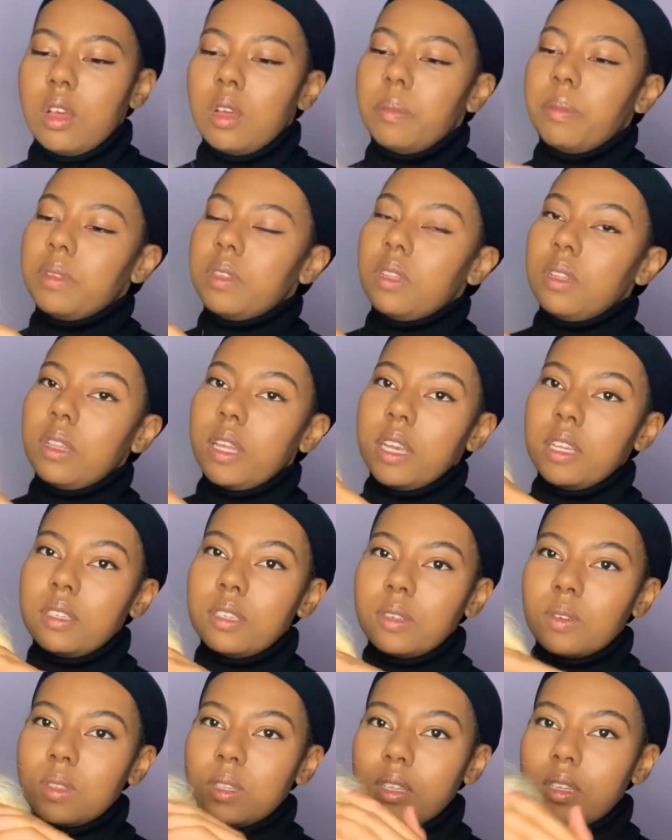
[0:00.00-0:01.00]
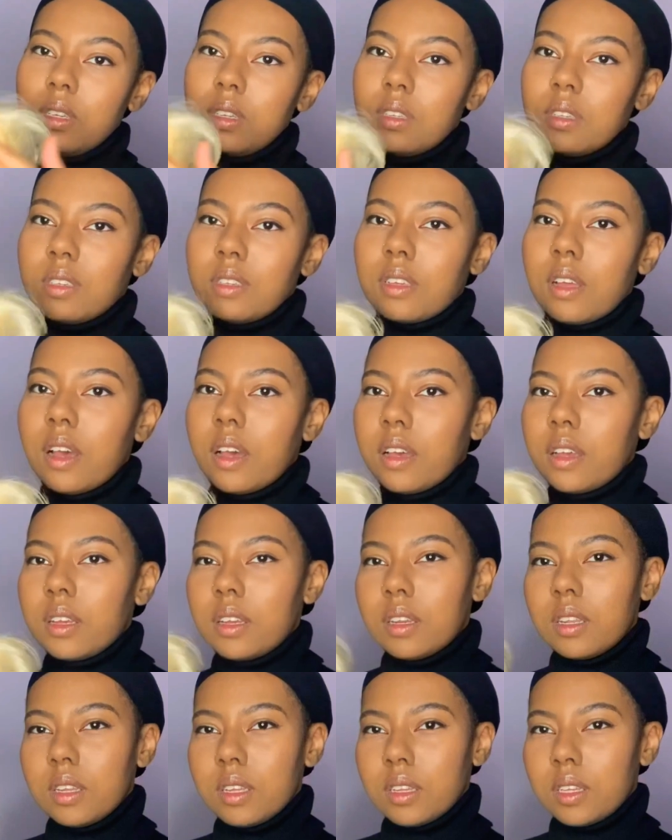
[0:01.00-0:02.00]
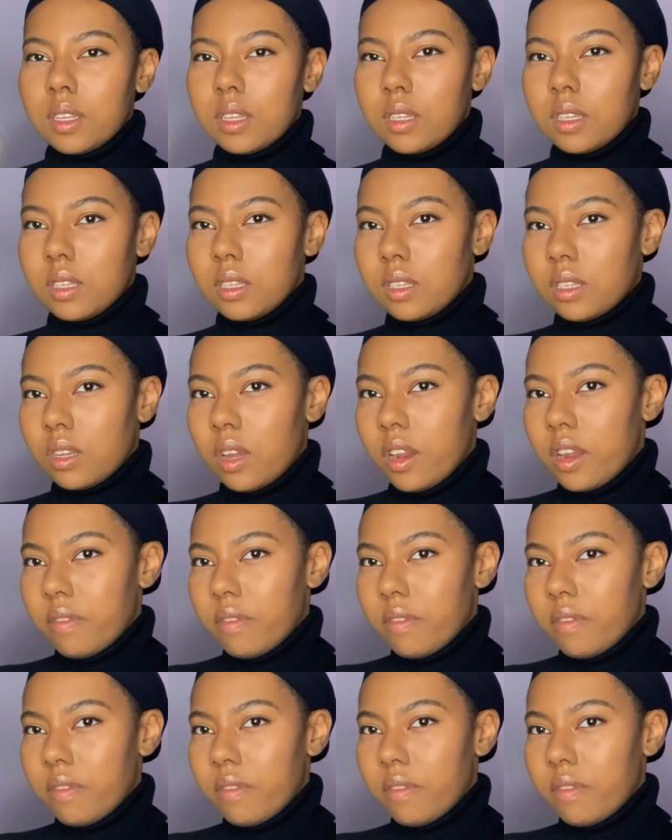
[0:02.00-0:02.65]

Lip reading: but the lacing on the inside, sorry